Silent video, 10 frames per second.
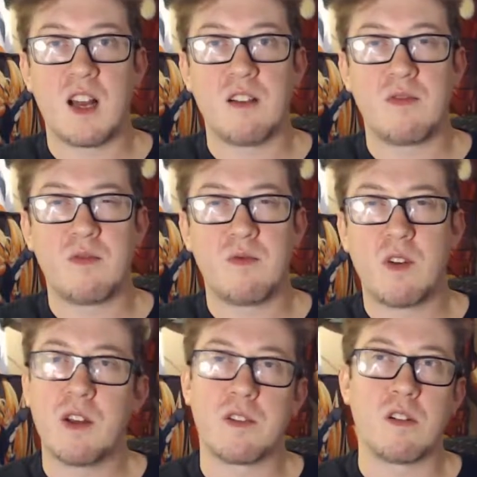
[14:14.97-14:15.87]
of
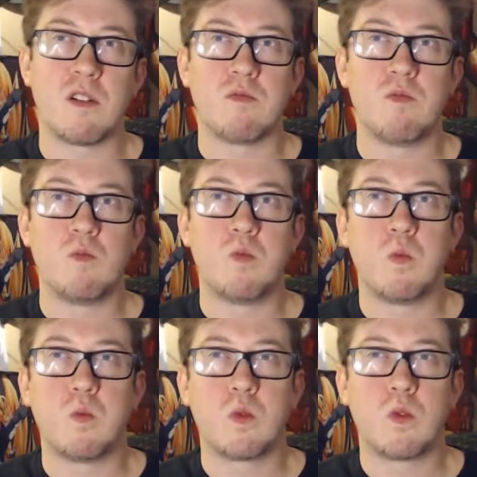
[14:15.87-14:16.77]
other
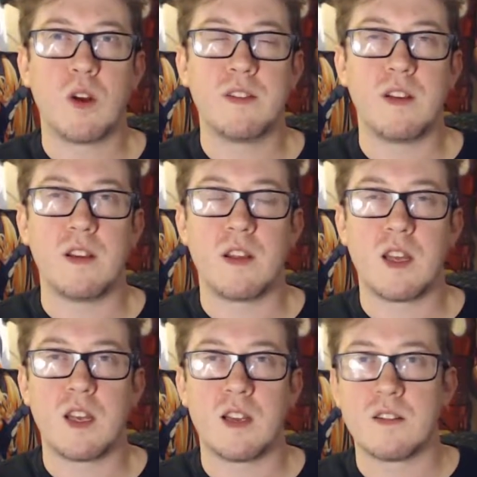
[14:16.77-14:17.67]
crazy
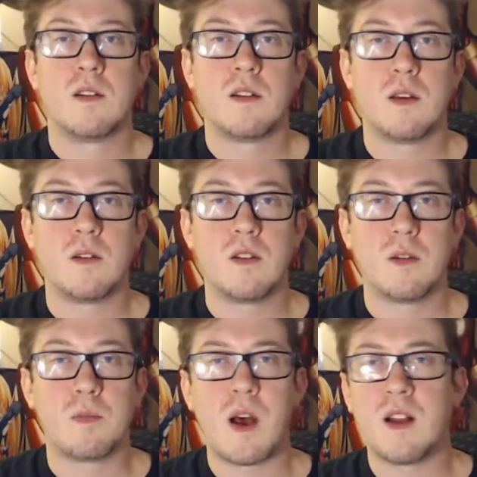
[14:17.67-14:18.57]
things. The
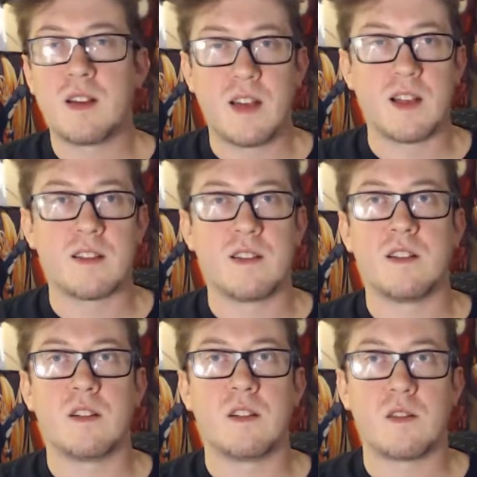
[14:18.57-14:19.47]
politics and
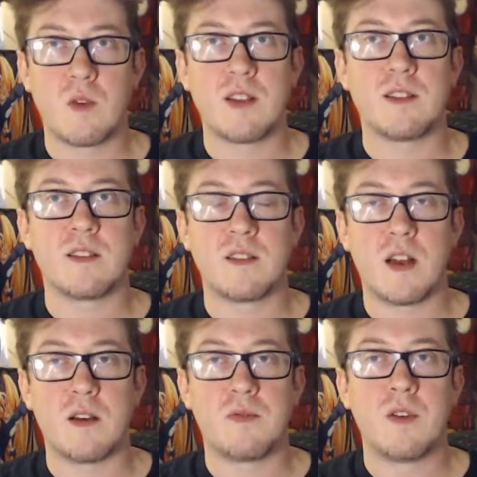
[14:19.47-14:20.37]
the race
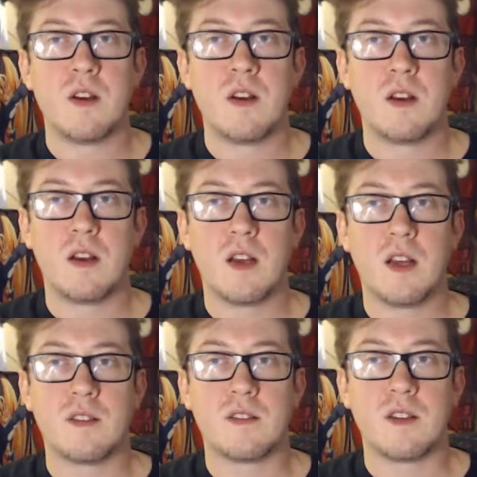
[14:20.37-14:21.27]
stuff,
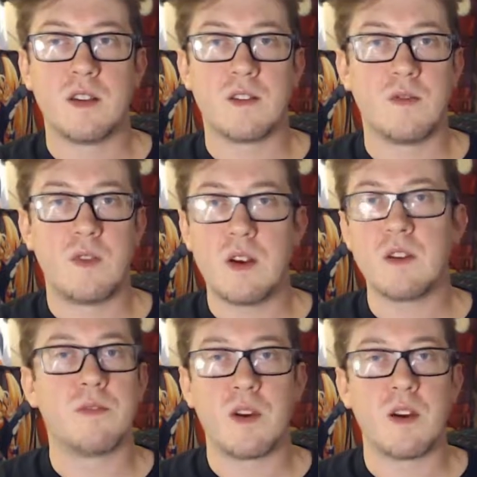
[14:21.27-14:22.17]
it's very,
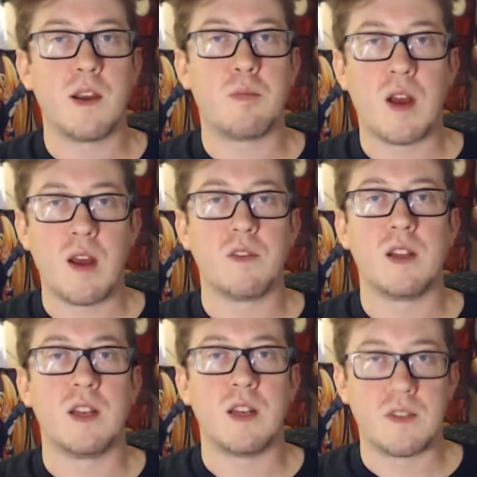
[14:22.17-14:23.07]
very
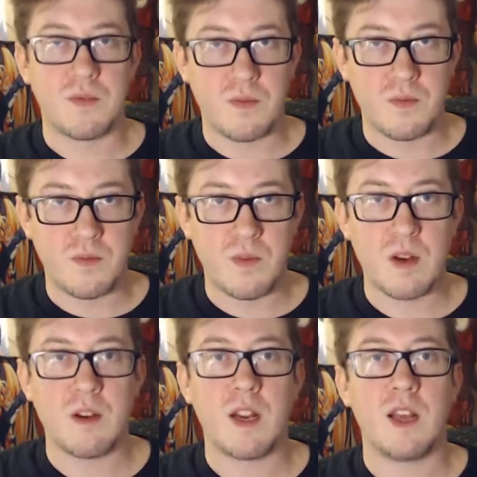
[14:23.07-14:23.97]
prevalent. It's
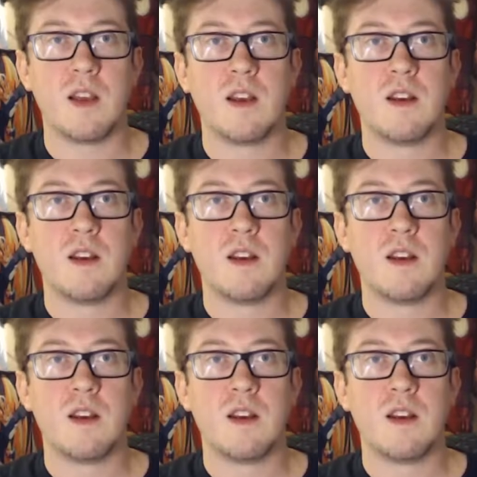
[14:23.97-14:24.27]
very